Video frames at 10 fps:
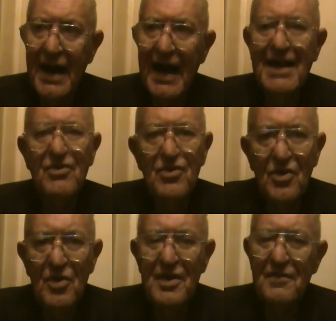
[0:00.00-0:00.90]
I don't
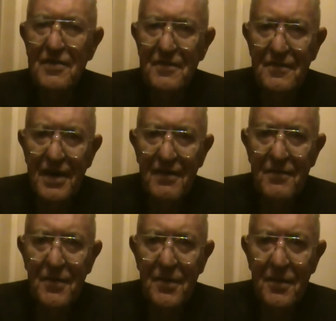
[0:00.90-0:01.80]
know if you've
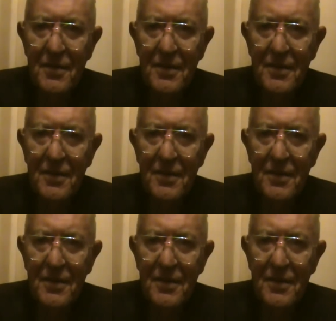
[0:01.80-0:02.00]
ever